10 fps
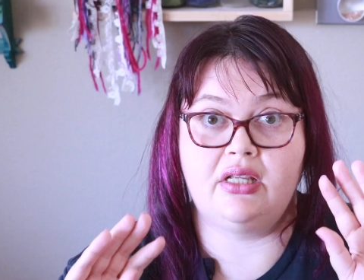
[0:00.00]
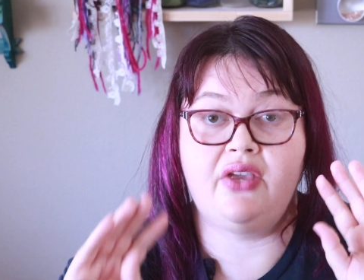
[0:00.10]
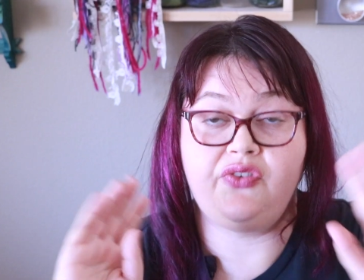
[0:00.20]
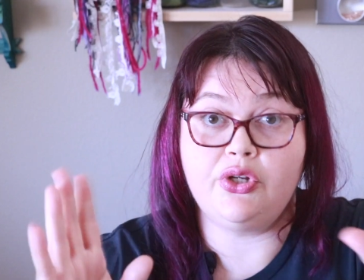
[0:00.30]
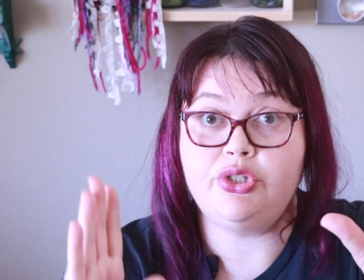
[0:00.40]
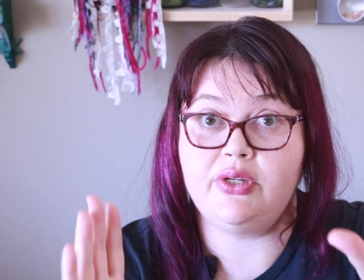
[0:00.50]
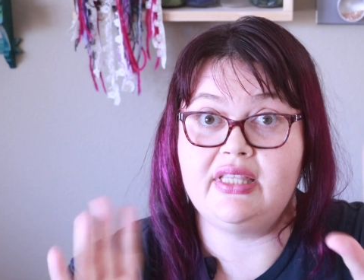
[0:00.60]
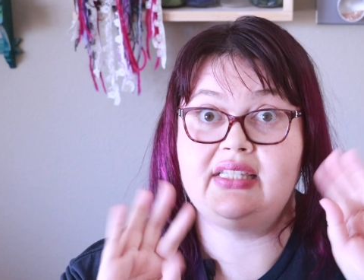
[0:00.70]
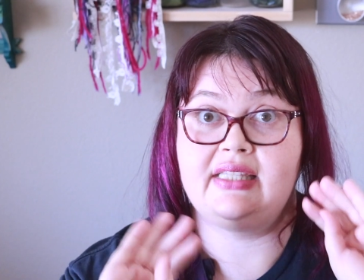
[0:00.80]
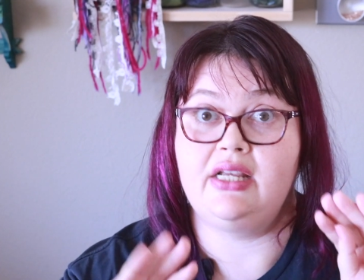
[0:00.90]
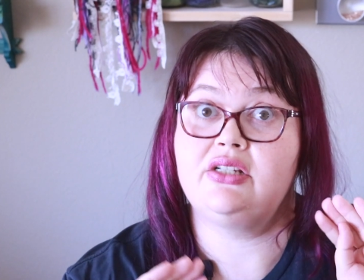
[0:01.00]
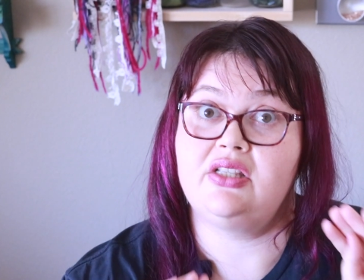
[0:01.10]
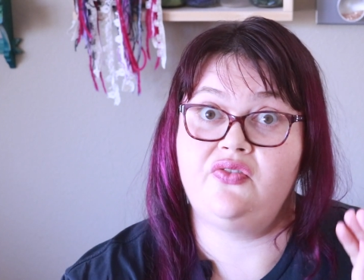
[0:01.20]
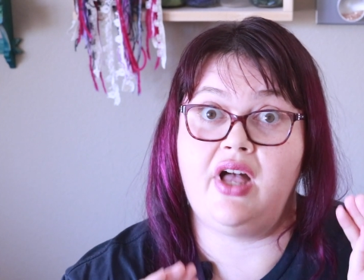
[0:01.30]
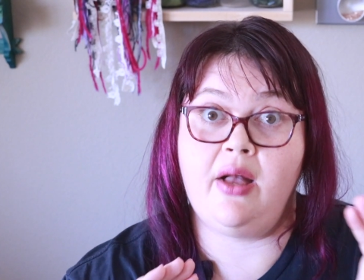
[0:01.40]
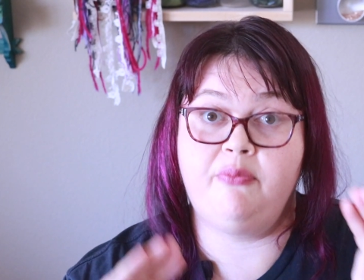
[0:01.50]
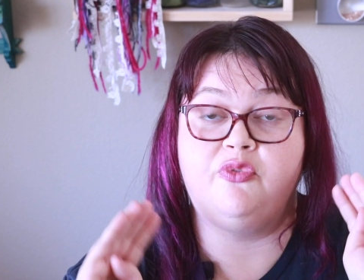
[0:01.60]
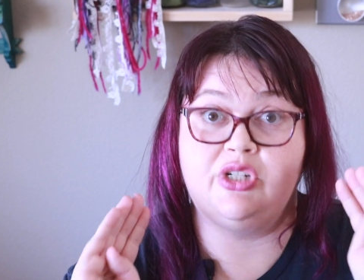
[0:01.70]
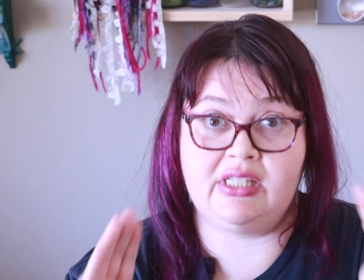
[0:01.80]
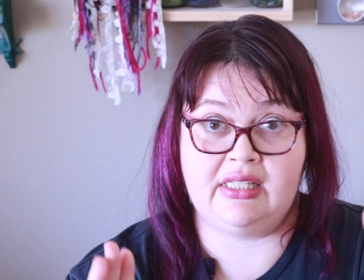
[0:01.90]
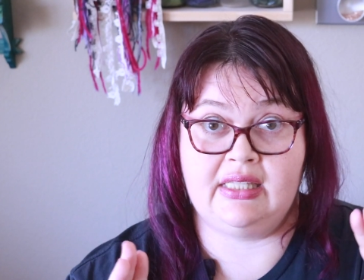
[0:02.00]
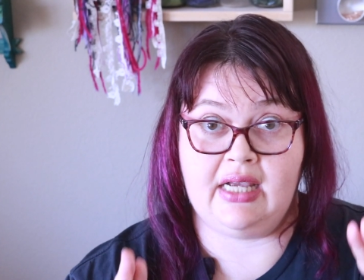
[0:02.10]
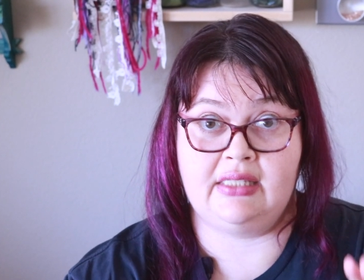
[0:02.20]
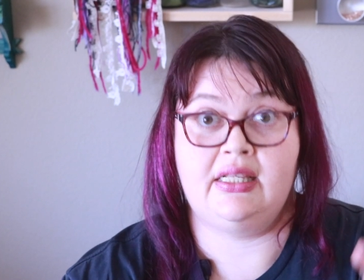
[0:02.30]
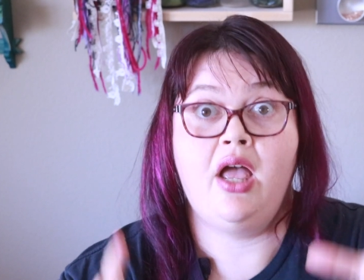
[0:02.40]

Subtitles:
If you're doing this, set yourself up for success.